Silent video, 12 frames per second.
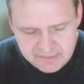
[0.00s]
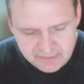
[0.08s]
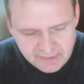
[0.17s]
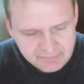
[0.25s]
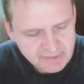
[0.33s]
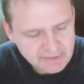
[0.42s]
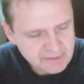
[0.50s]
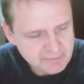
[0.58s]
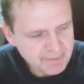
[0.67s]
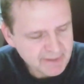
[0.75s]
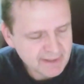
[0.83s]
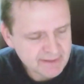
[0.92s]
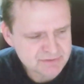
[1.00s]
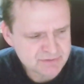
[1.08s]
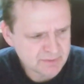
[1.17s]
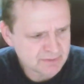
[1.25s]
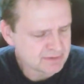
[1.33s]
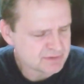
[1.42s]
that I've done in the past, so
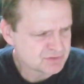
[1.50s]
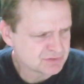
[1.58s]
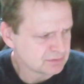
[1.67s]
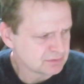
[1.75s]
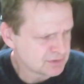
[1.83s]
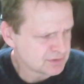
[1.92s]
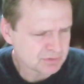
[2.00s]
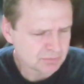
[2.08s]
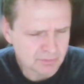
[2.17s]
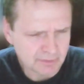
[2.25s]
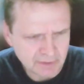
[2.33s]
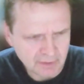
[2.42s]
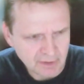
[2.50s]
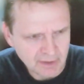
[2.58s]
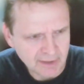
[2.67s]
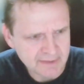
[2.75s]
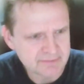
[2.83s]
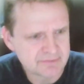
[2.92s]
I, I used to I used to run a
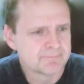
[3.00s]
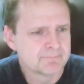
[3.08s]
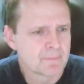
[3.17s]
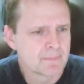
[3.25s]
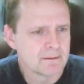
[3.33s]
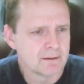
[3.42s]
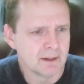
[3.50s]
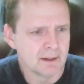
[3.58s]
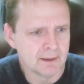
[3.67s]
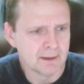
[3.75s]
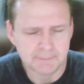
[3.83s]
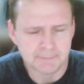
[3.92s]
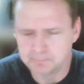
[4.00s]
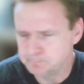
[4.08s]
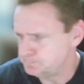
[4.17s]
lot, um,